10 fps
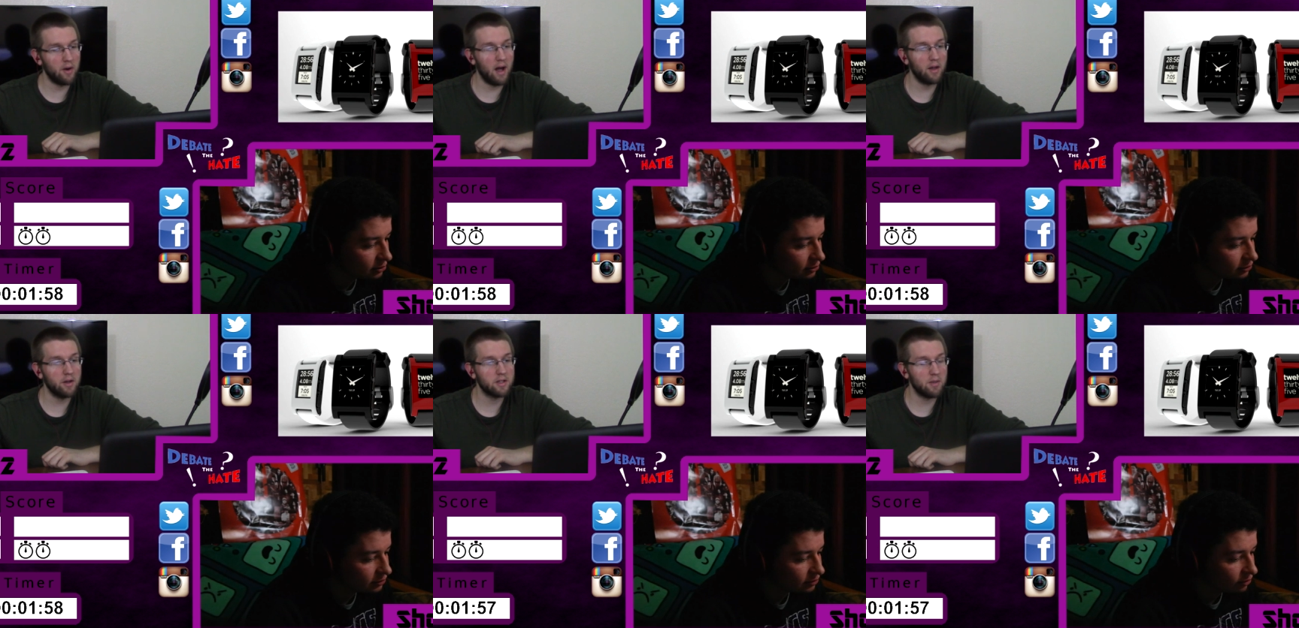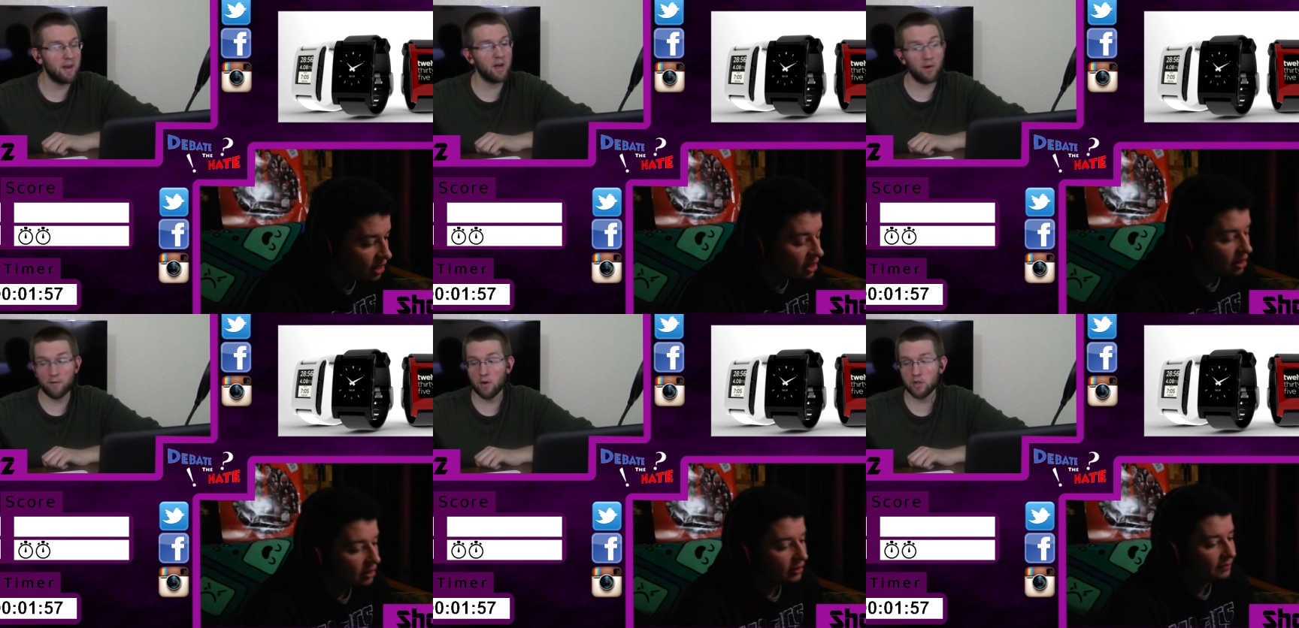Speaker 1: dollars. Depending on what
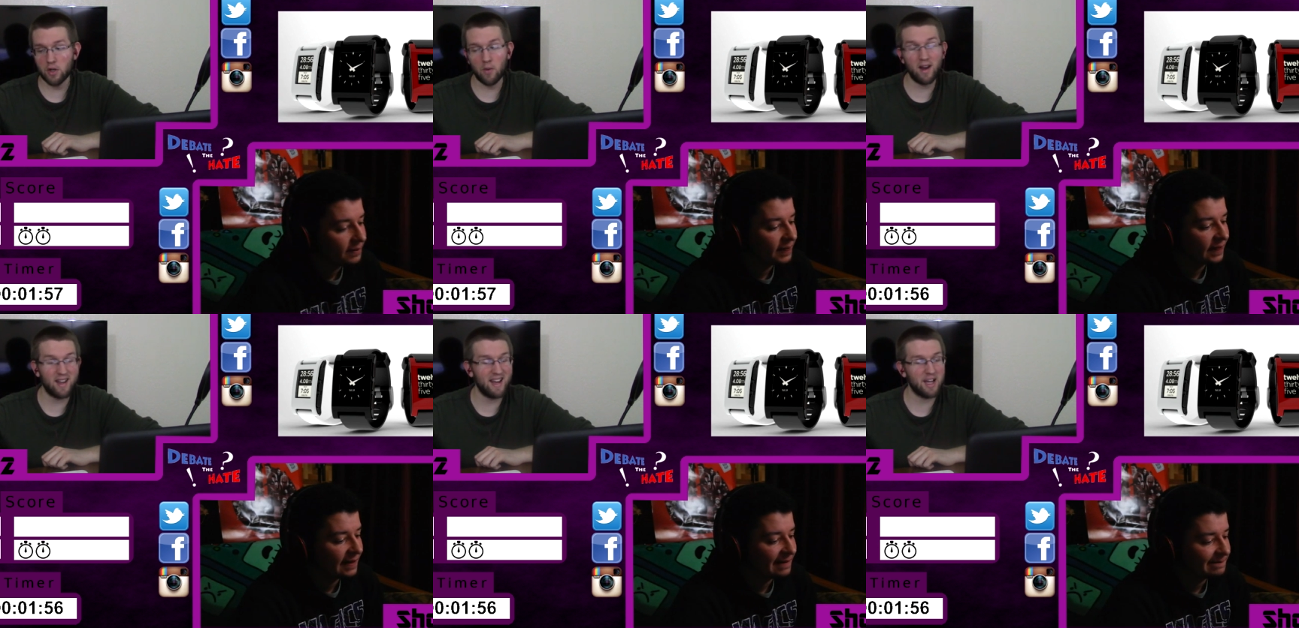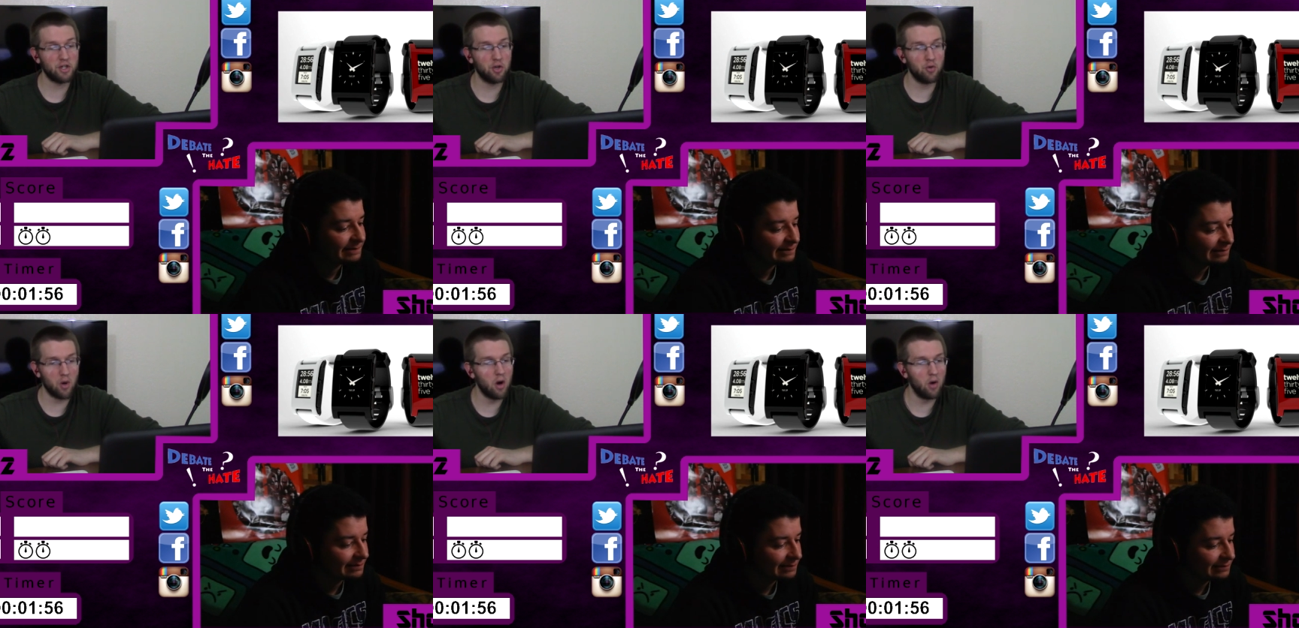version you want, it can actually
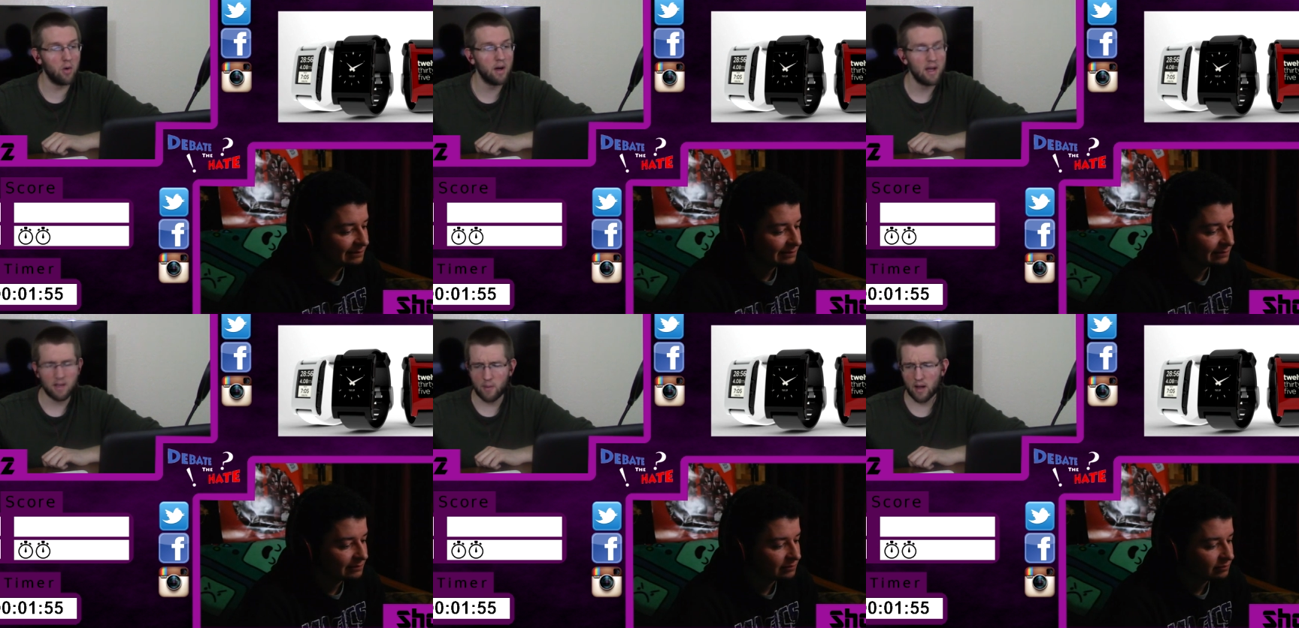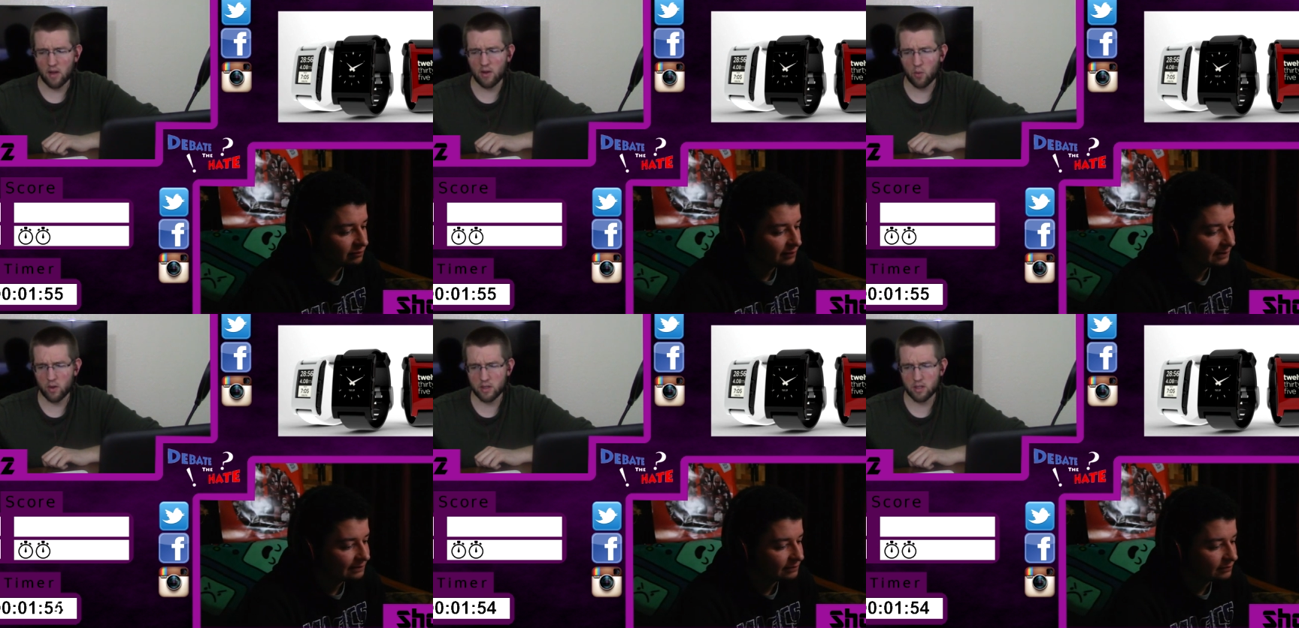grow depending on I think
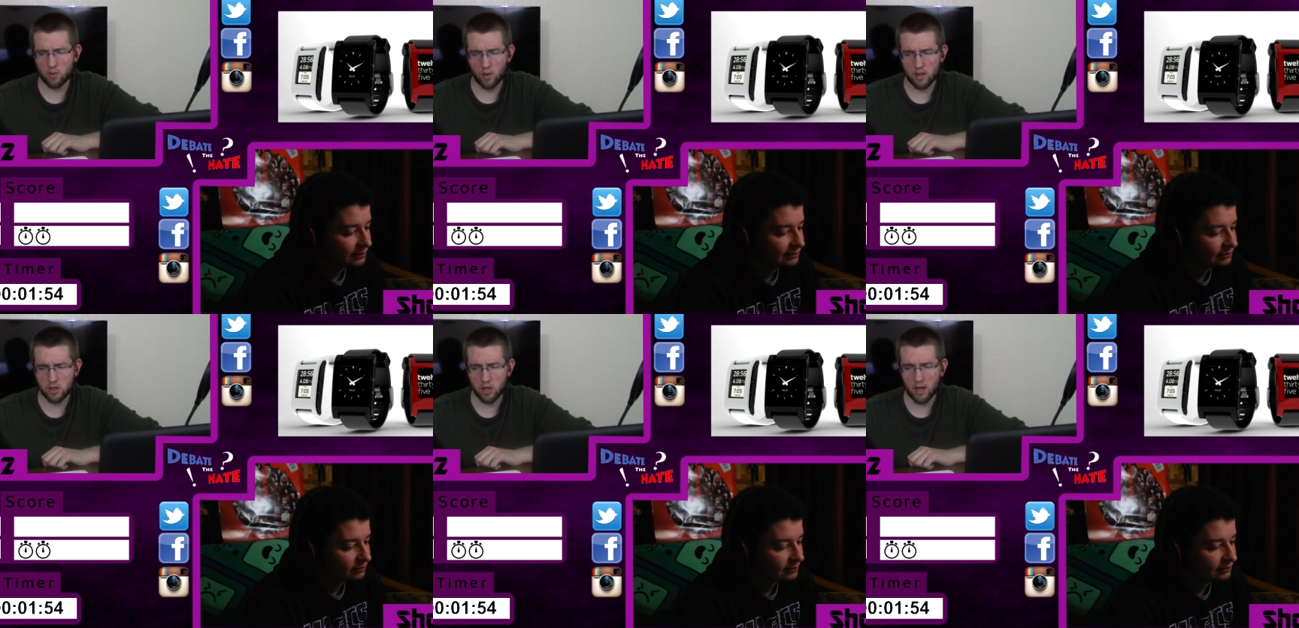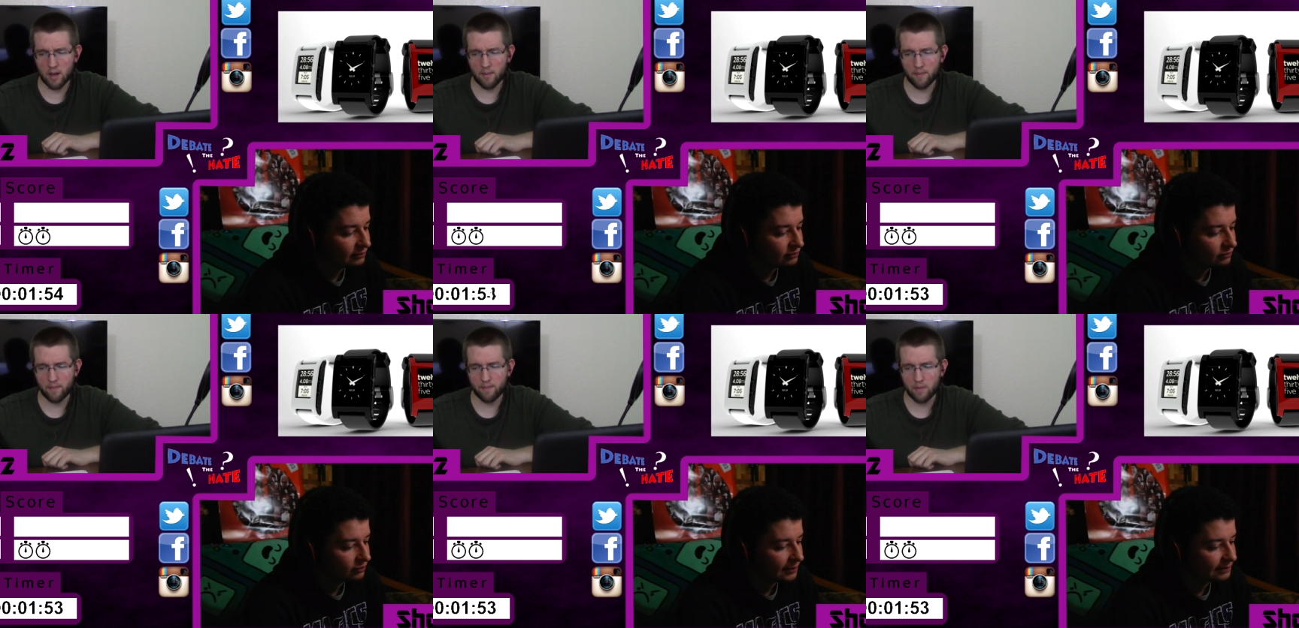which rich
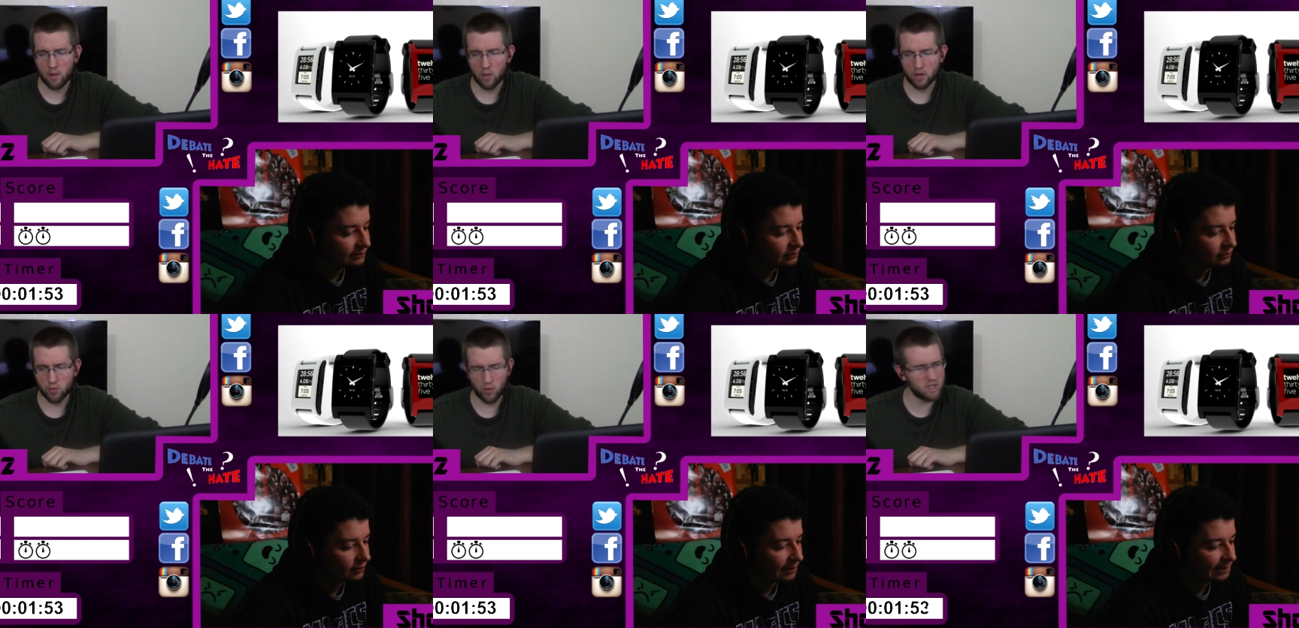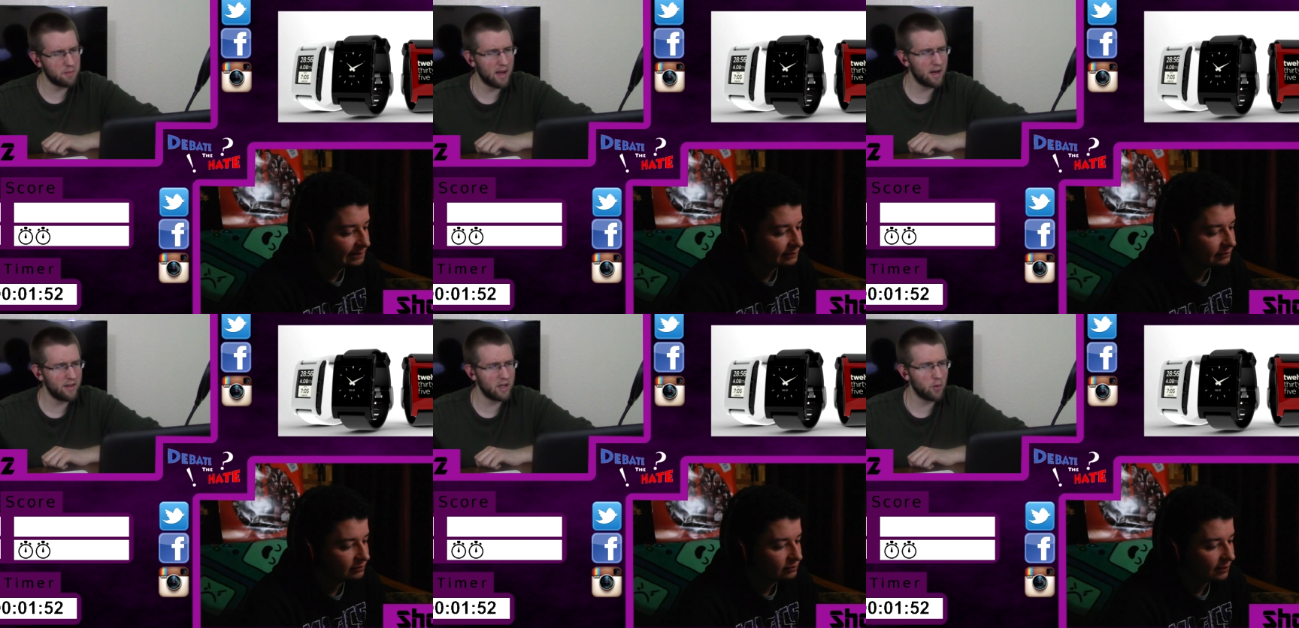um, which wristband I
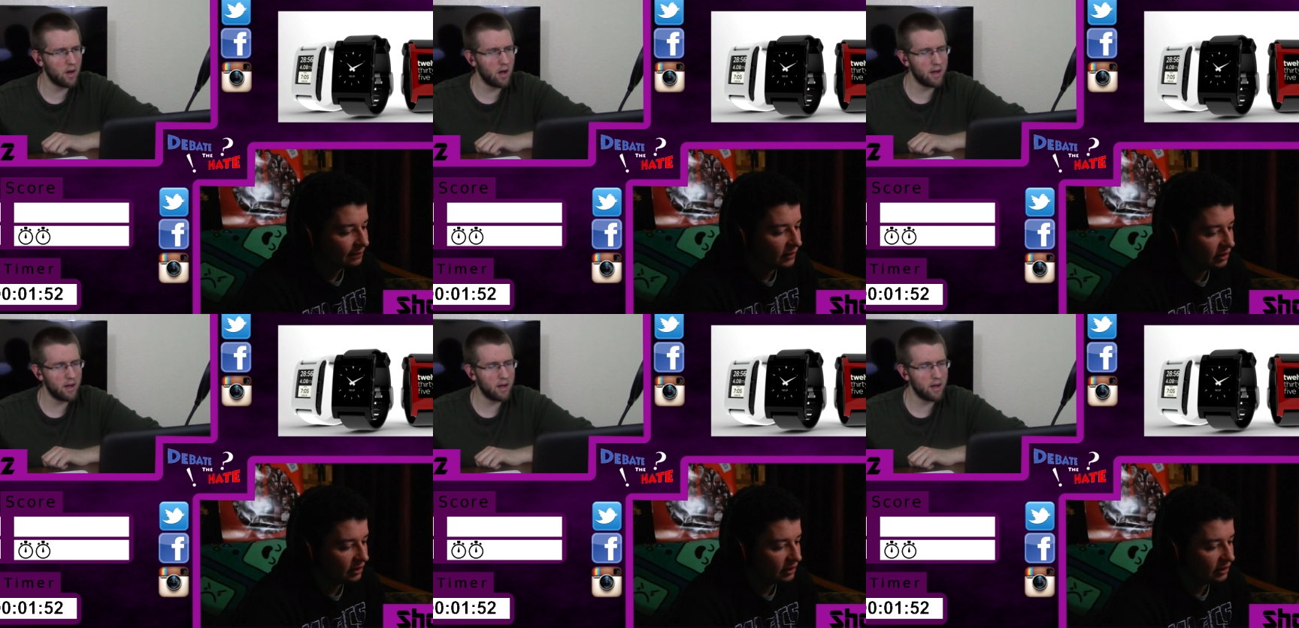think you want on